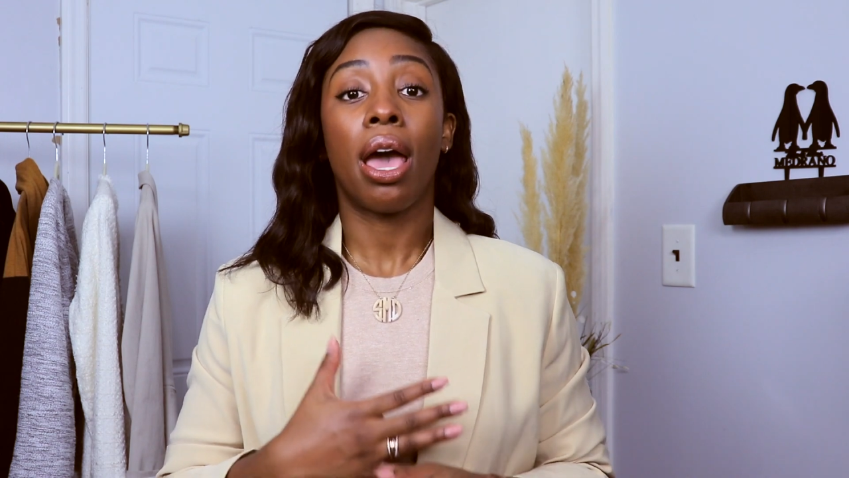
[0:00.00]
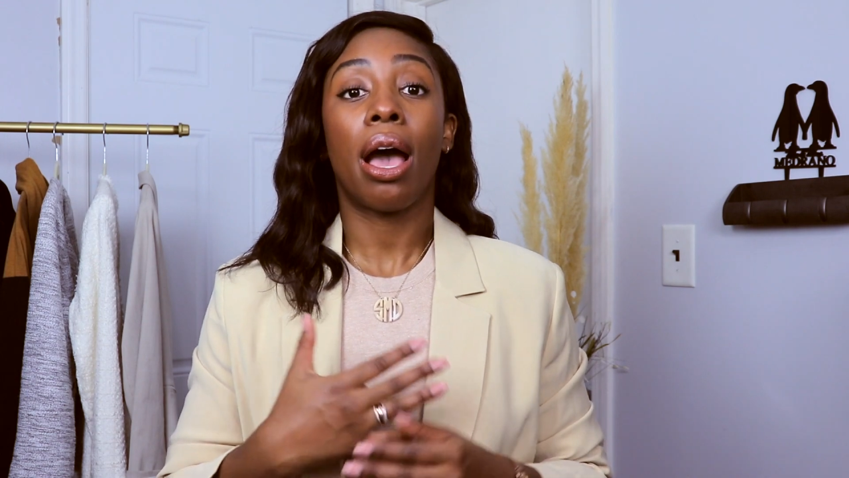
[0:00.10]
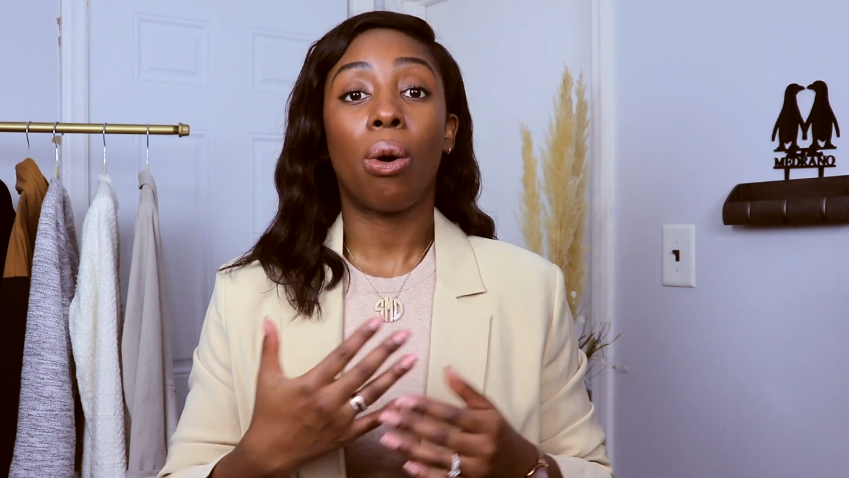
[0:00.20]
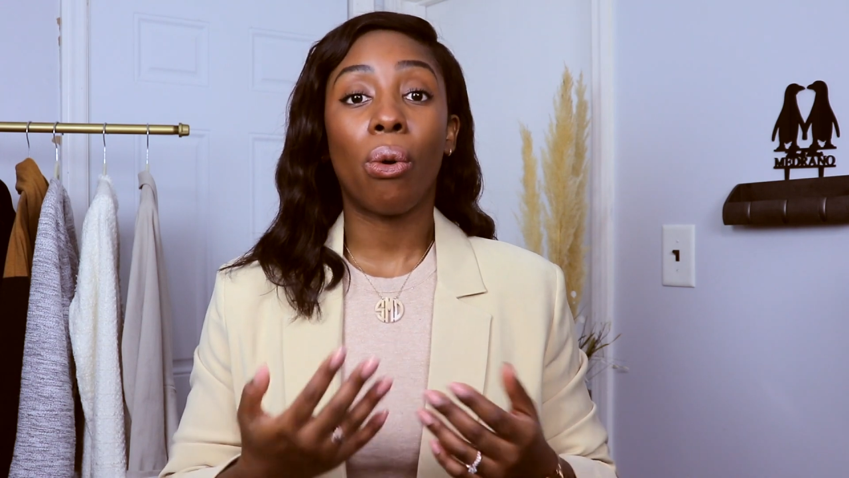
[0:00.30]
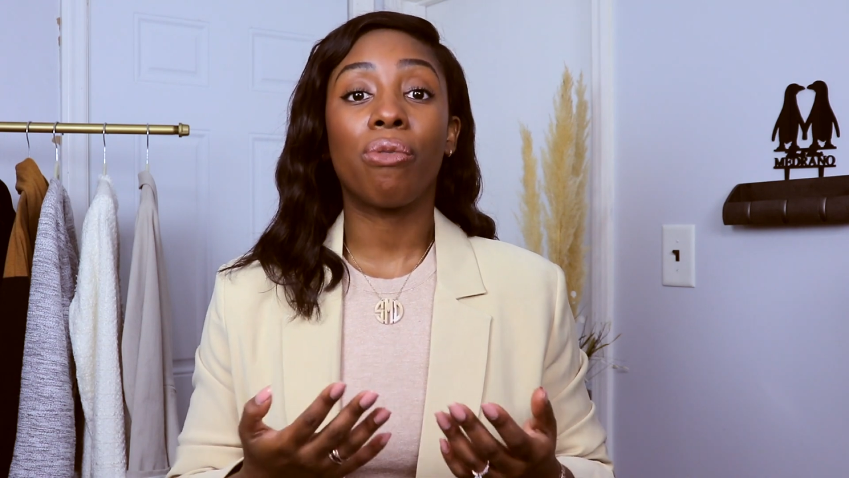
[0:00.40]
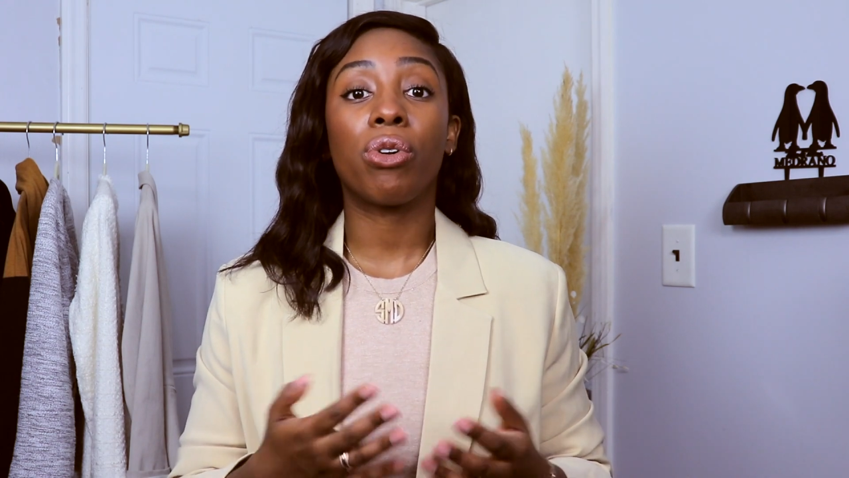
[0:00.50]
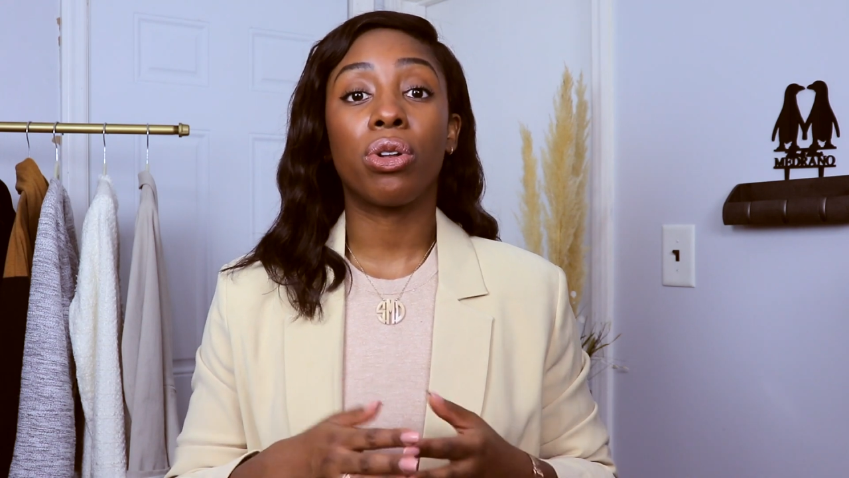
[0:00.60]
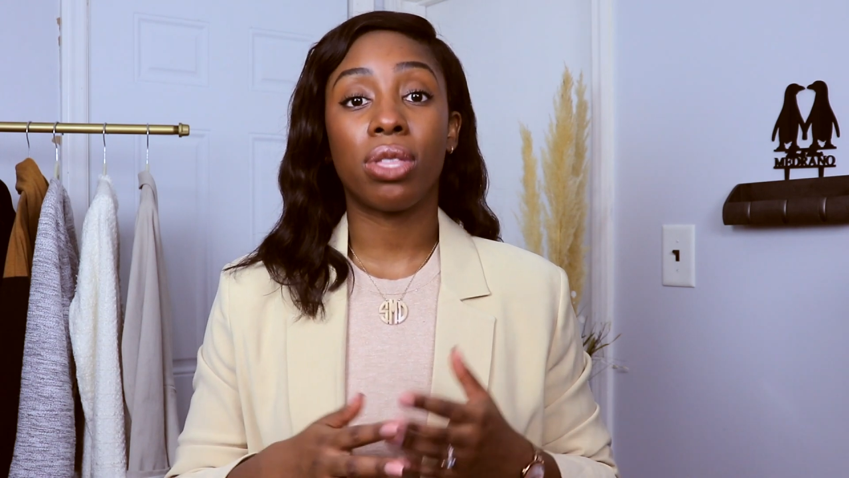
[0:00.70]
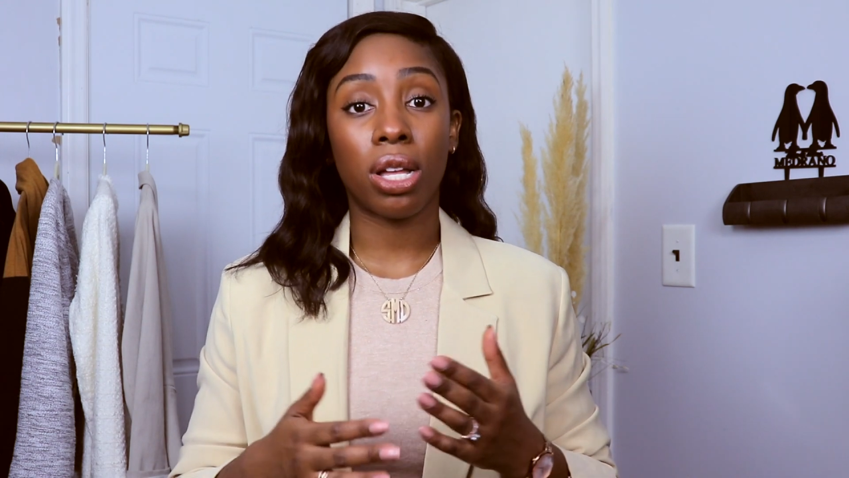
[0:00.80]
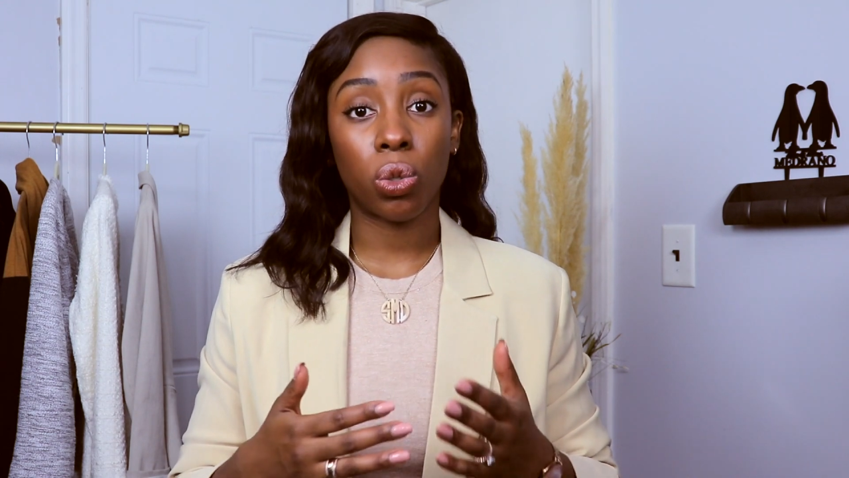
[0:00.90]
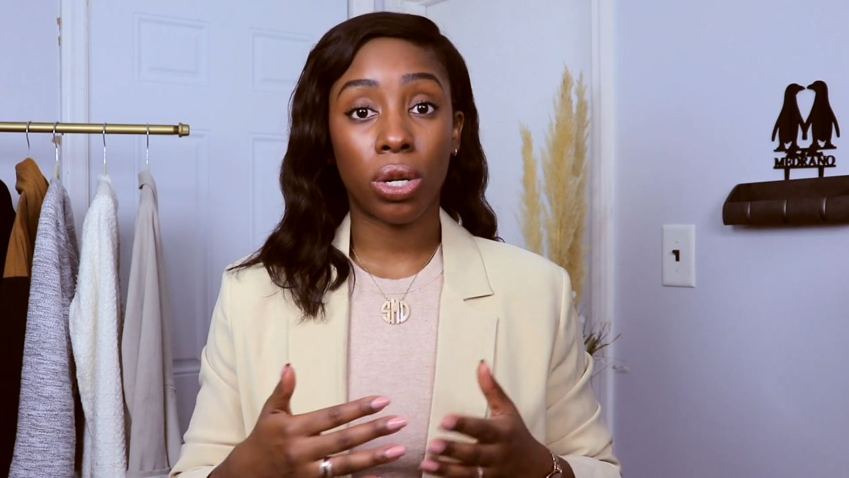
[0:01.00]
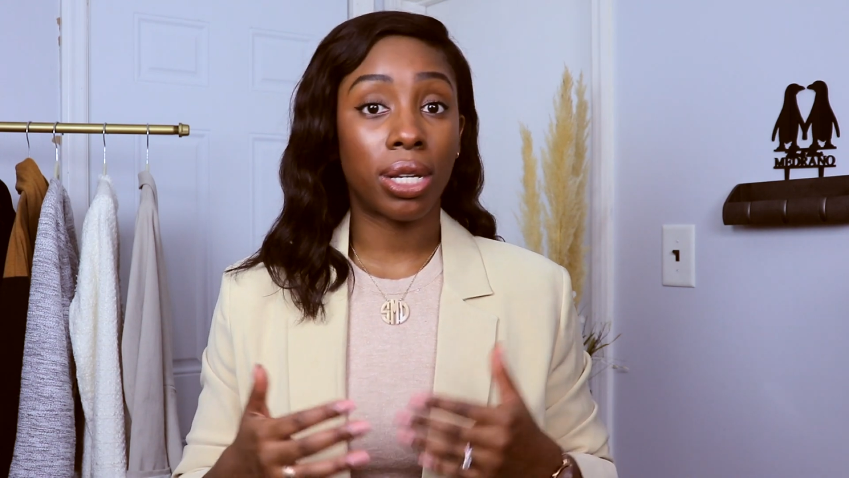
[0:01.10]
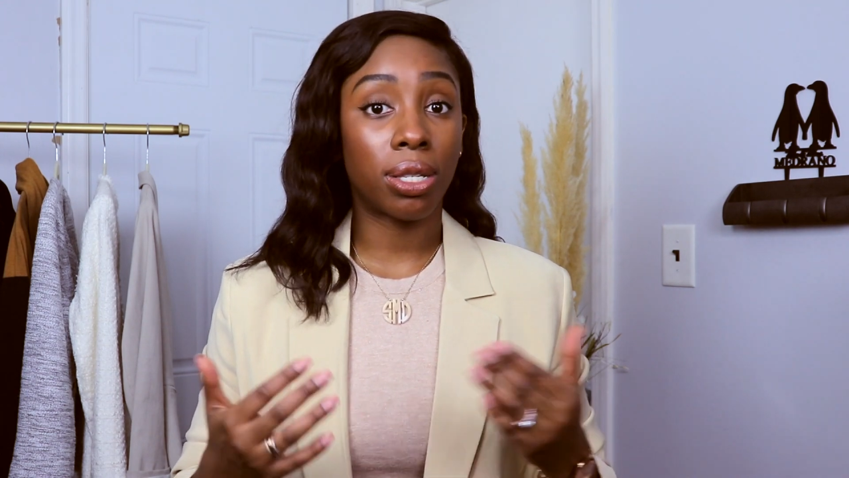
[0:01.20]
However, that's what I